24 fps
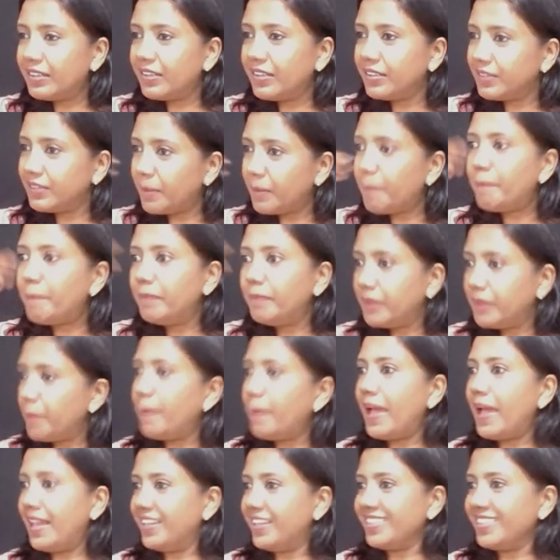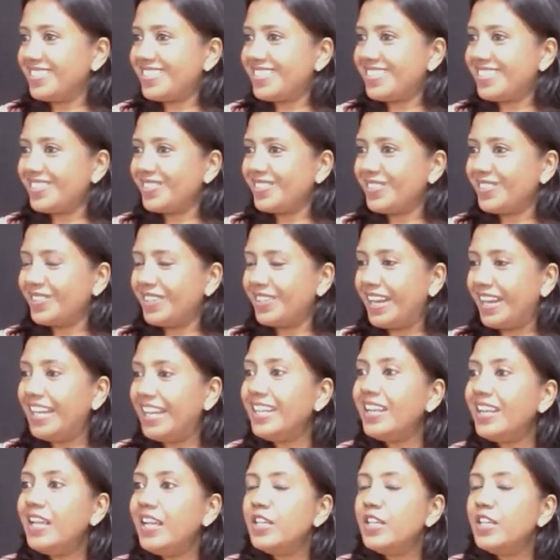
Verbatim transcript: the, the parents, right?